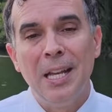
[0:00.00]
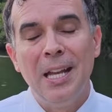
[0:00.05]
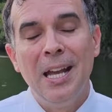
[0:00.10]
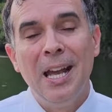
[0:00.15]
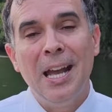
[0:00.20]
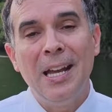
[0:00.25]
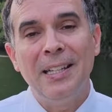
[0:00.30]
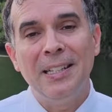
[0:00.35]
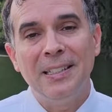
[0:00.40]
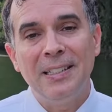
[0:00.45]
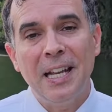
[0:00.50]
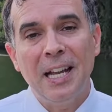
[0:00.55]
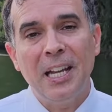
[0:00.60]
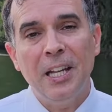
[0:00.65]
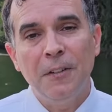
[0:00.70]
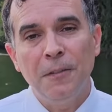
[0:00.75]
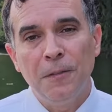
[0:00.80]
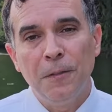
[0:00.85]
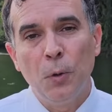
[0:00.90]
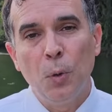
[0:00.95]
A
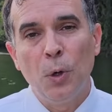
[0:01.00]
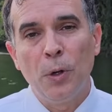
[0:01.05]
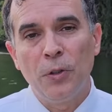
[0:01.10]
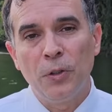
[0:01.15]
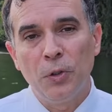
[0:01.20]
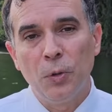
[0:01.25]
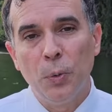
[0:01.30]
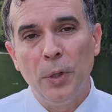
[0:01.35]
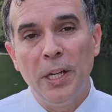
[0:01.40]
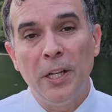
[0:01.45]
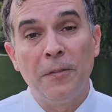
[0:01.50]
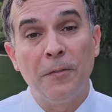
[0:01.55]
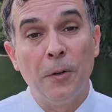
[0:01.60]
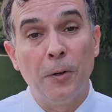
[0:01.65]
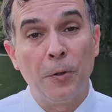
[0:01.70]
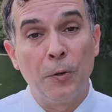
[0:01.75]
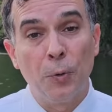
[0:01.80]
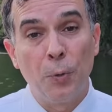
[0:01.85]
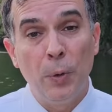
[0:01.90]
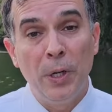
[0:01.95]
second floor suite for
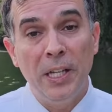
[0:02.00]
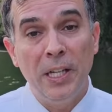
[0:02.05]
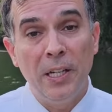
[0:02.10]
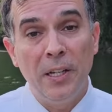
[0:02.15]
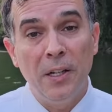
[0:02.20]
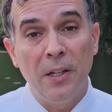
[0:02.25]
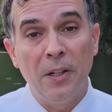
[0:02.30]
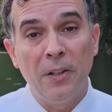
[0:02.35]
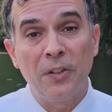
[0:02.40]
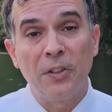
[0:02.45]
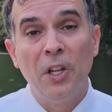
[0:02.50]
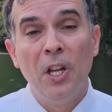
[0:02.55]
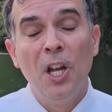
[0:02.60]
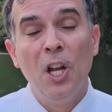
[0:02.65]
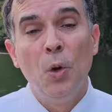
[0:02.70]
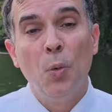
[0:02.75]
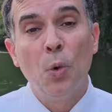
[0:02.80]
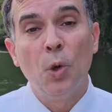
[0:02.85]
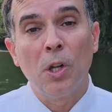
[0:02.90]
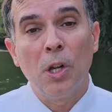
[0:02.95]
3 years
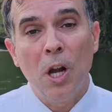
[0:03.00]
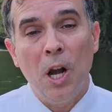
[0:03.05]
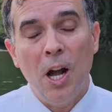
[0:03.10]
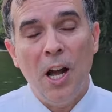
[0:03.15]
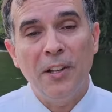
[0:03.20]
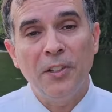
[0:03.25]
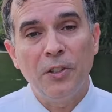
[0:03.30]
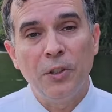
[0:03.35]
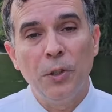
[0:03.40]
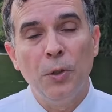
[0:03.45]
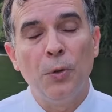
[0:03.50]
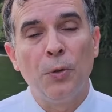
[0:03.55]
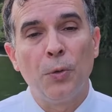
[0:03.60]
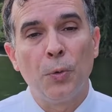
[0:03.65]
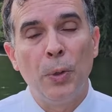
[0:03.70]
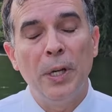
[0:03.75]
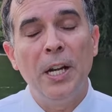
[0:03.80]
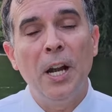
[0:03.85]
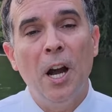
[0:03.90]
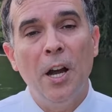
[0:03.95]
will cost you
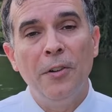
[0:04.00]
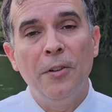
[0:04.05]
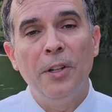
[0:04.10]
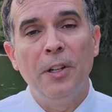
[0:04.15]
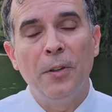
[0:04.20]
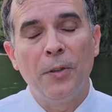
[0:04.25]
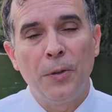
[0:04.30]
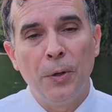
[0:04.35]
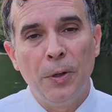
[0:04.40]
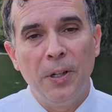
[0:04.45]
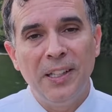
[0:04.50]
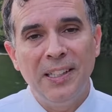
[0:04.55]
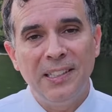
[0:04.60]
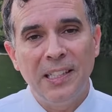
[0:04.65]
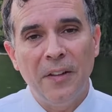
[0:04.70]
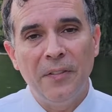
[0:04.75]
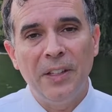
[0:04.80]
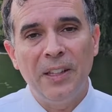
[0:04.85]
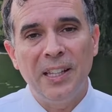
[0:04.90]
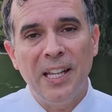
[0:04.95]

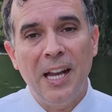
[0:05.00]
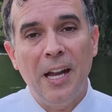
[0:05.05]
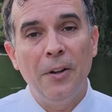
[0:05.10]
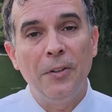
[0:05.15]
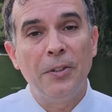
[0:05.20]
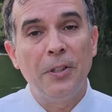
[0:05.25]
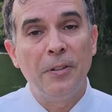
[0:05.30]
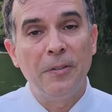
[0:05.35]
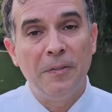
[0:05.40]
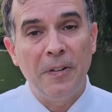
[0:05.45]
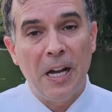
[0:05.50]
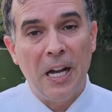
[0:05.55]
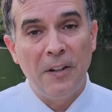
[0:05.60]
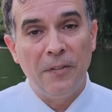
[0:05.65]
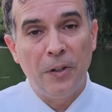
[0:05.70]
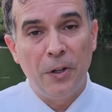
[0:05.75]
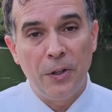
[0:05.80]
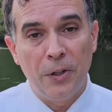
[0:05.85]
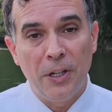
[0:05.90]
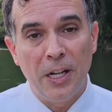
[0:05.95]

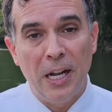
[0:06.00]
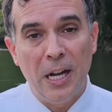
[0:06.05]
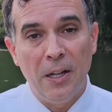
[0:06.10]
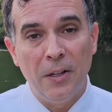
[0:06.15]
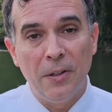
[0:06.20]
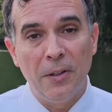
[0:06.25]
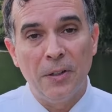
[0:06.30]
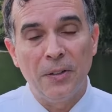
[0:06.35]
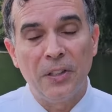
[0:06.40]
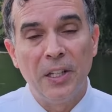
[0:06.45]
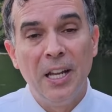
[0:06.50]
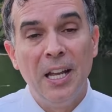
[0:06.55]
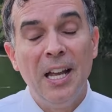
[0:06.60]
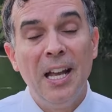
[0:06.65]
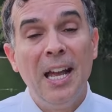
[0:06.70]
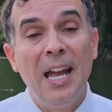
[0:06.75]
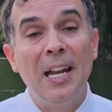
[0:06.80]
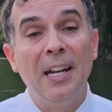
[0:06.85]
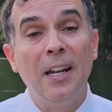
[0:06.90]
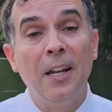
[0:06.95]
$337,500,
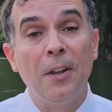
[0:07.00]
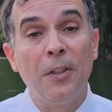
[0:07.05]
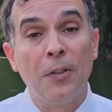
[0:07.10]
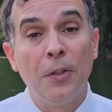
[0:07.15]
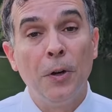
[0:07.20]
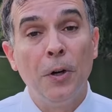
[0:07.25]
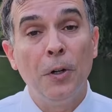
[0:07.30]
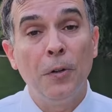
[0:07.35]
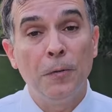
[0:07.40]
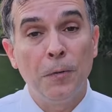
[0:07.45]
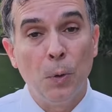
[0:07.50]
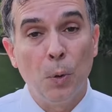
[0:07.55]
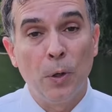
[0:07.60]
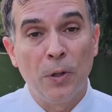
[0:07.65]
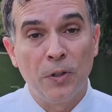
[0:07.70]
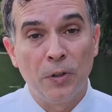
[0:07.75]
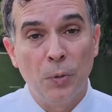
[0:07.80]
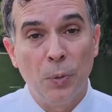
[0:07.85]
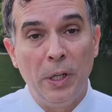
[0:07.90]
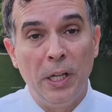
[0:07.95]
and a third floor
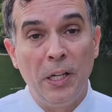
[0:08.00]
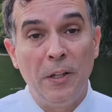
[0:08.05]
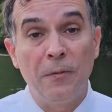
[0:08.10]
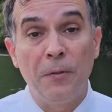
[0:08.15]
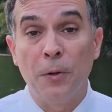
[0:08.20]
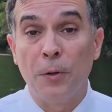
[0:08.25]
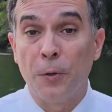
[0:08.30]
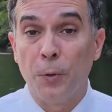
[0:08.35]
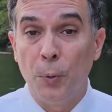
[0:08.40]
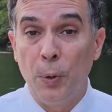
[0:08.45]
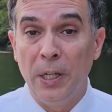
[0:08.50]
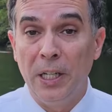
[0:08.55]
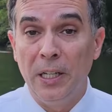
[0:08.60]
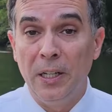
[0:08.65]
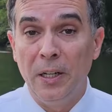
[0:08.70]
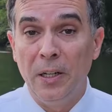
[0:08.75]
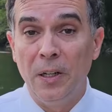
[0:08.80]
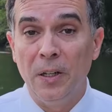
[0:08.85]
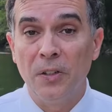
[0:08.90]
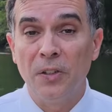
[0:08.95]
suite for 3
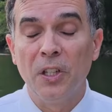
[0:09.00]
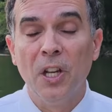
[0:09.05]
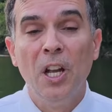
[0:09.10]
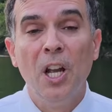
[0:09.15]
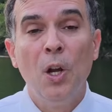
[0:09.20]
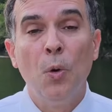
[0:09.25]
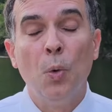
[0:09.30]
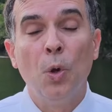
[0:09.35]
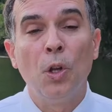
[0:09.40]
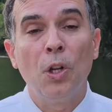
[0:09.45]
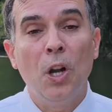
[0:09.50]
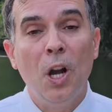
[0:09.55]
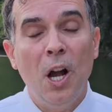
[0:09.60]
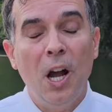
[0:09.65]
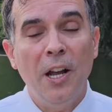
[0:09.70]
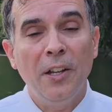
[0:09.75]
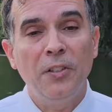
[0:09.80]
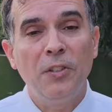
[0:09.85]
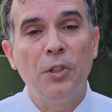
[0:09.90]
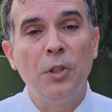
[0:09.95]
years will
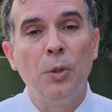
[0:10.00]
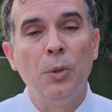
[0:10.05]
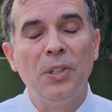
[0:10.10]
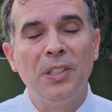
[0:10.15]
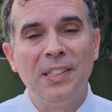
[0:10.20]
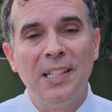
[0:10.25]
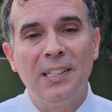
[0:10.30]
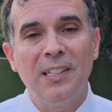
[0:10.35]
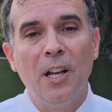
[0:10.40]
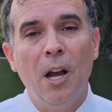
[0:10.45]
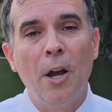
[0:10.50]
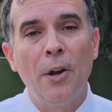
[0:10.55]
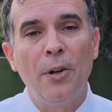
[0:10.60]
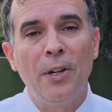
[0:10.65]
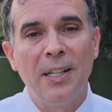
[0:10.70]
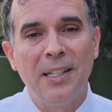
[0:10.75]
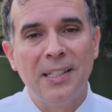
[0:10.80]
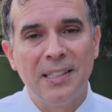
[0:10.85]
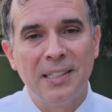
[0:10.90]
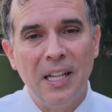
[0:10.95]
cost you
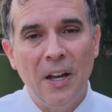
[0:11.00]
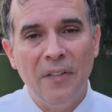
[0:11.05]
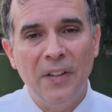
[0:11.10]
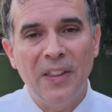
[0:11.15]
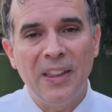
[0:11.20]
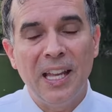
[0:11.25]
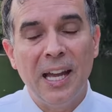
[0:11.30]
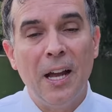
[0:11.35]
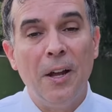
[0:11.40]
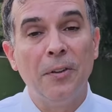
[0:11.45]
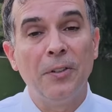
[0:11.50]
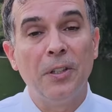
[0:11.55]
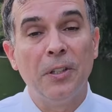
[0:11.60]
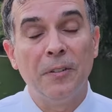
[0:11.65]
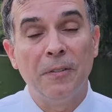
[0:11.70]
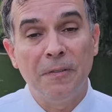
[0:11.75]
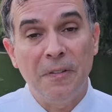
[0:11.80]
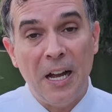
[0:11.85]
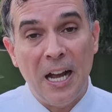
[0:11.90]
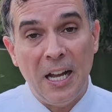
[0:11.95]

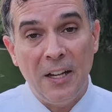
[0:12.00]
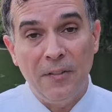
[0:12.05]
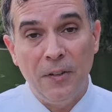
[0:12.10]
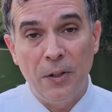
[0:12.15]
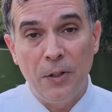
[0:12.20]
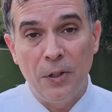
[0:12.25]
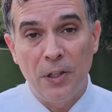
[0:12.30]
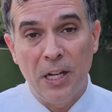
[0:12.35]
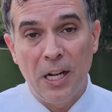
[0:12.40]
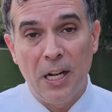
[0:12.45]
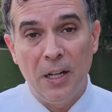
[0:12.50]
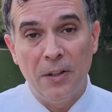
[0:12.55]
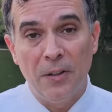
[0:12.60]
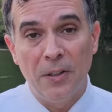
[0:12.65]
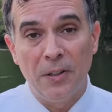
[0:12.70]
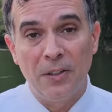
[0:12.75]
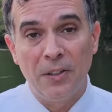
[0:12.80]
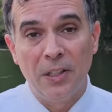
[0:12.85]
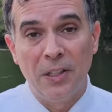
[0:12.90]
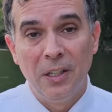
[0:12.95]

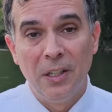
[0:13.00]
$607,500.